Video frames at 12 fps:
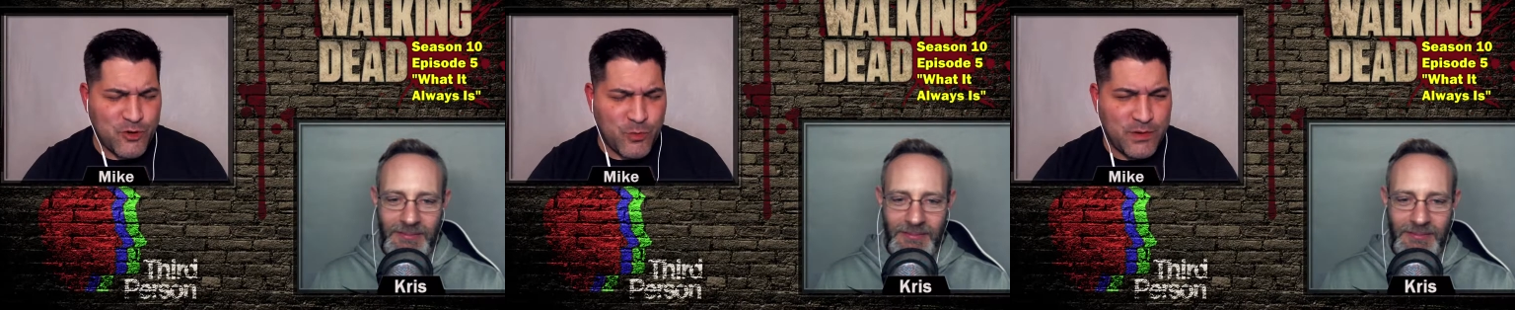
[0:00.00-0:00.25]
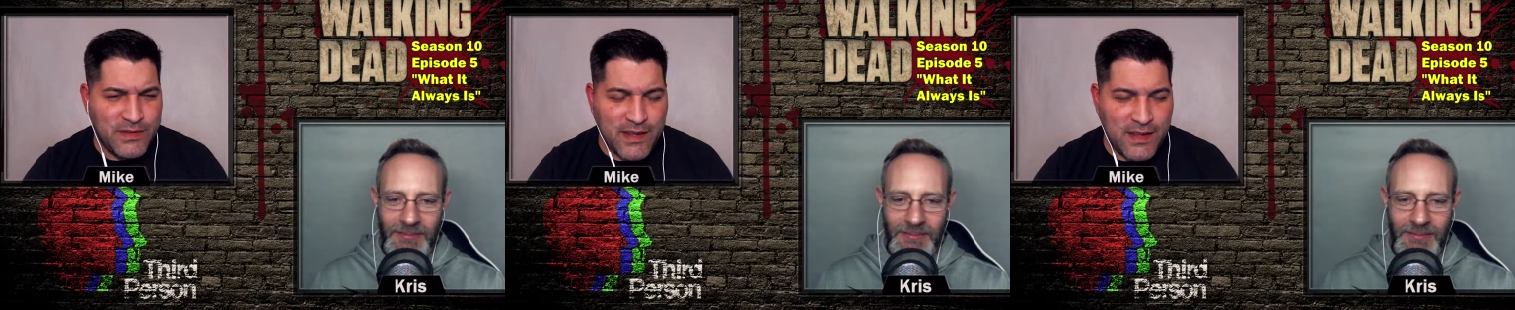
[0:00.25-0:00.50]

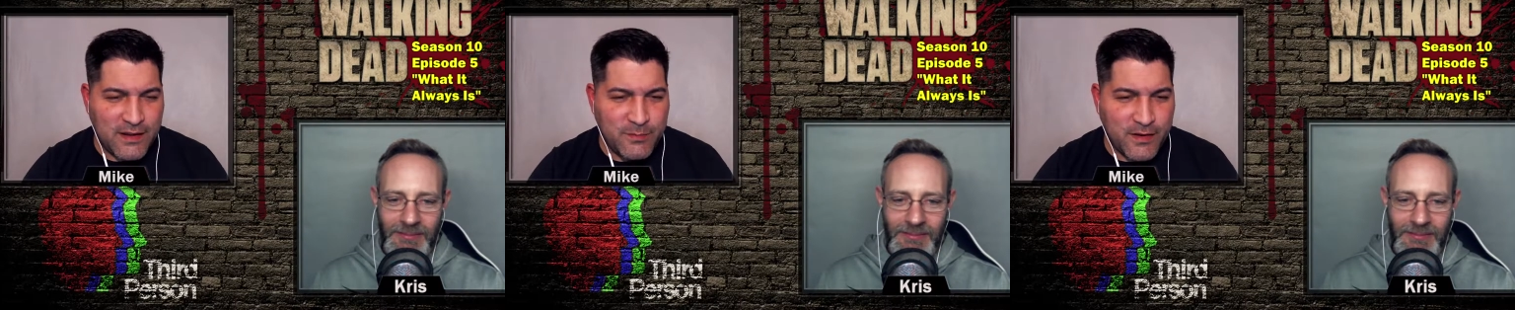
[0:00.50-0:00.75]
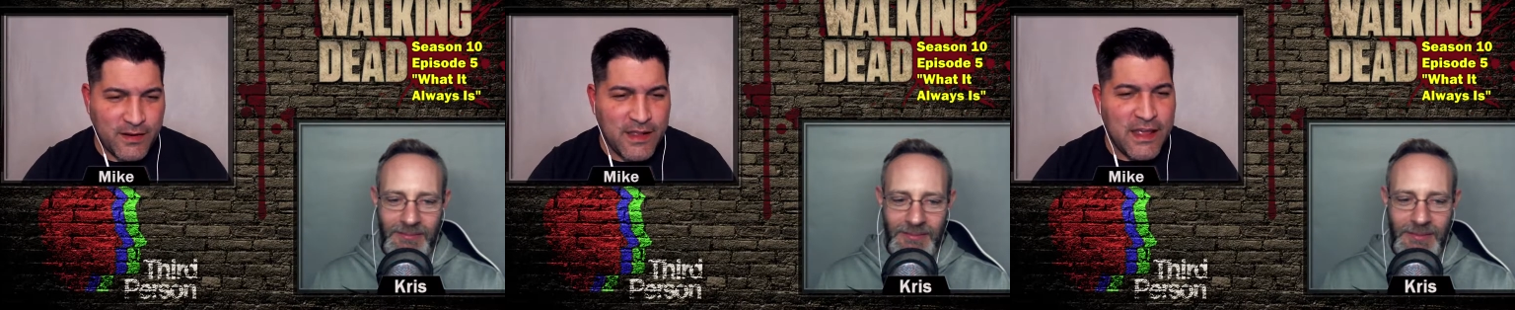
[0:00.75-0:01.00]
Speaker 1: did, but
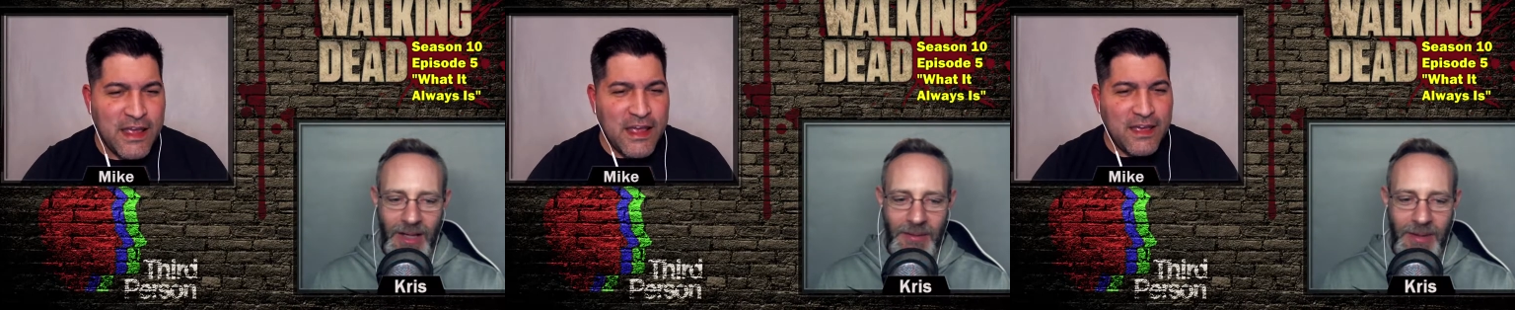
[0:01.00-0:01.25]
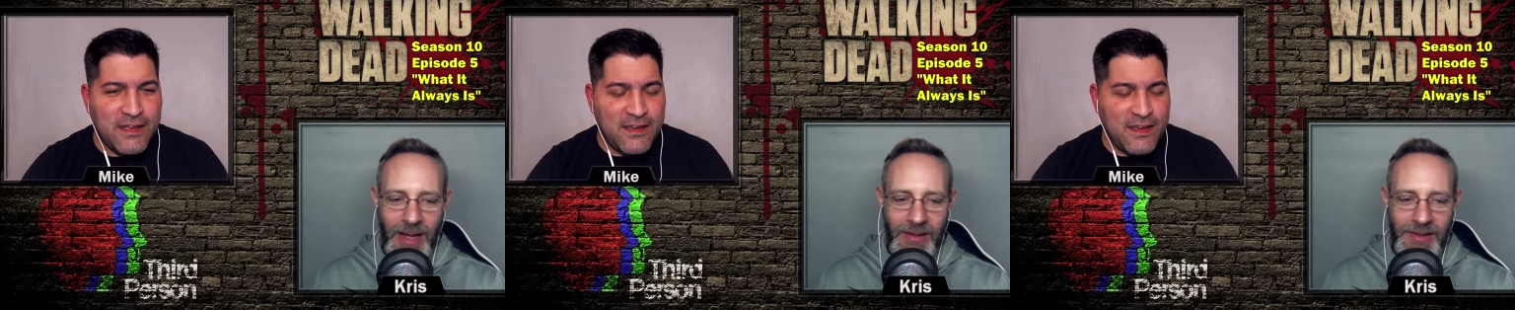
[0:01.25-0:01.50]
doesn't
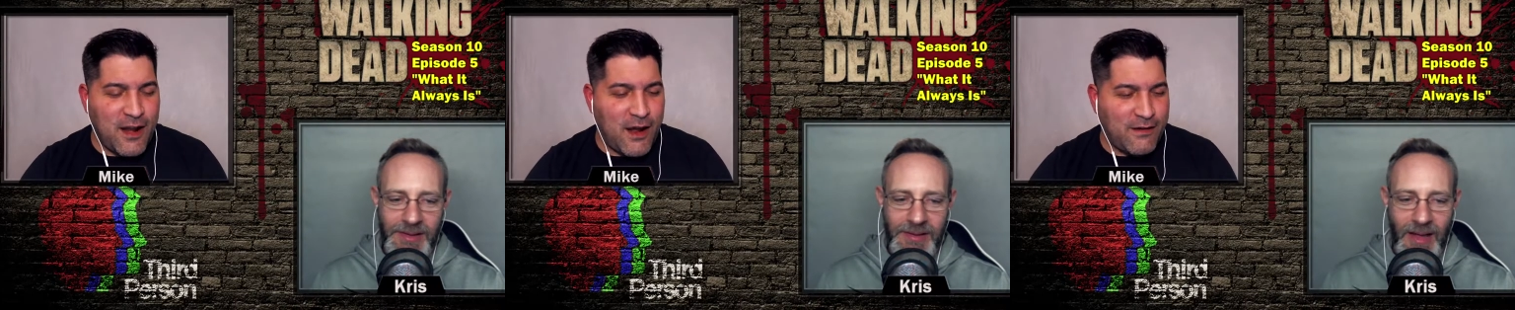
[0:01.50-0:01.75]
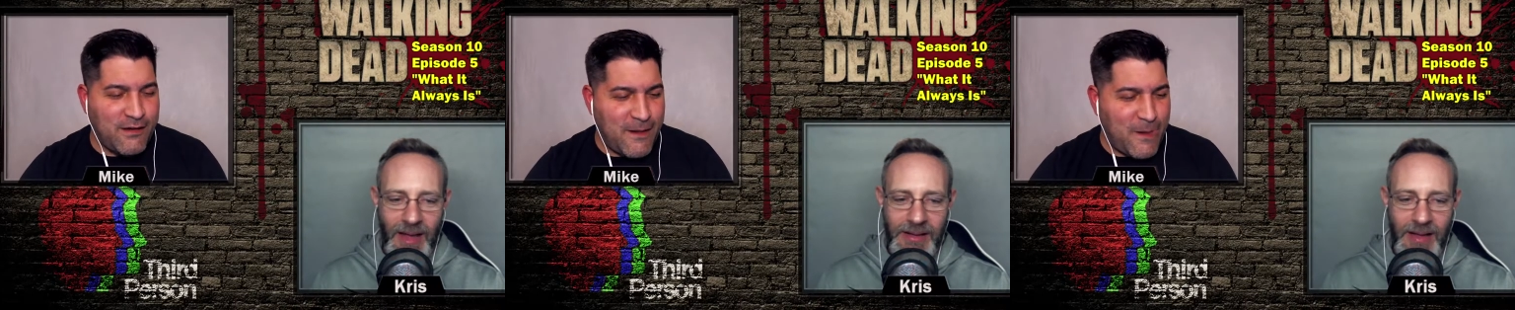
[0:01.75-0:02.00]
matter. You know, he's
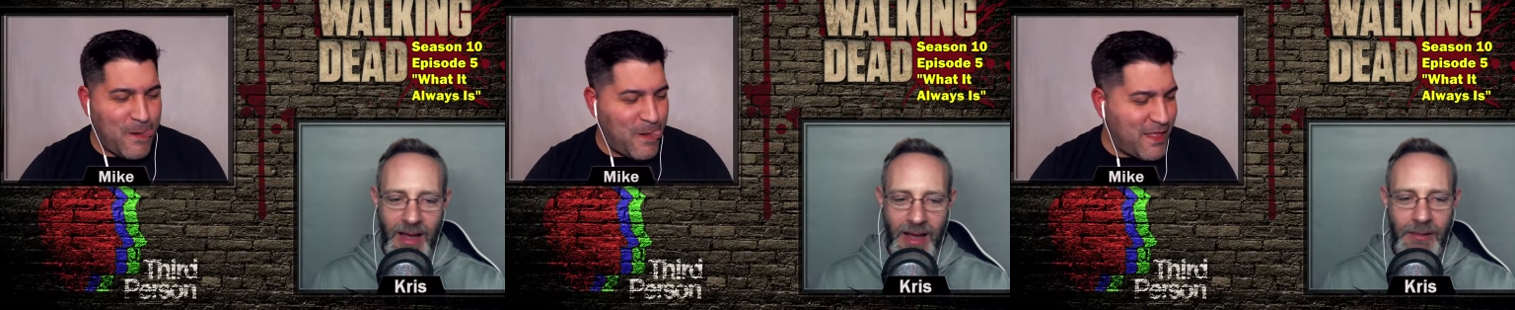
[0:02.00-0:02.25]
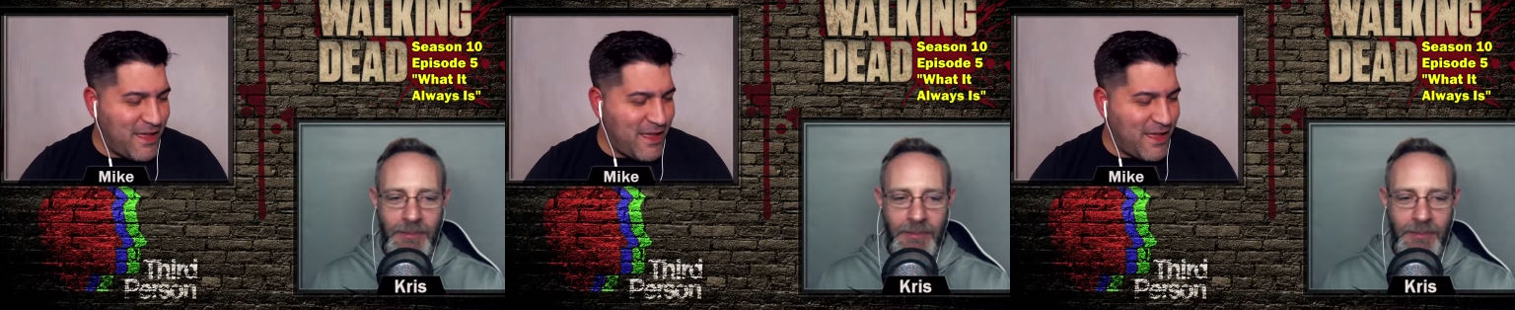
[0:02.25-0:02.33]
dead now.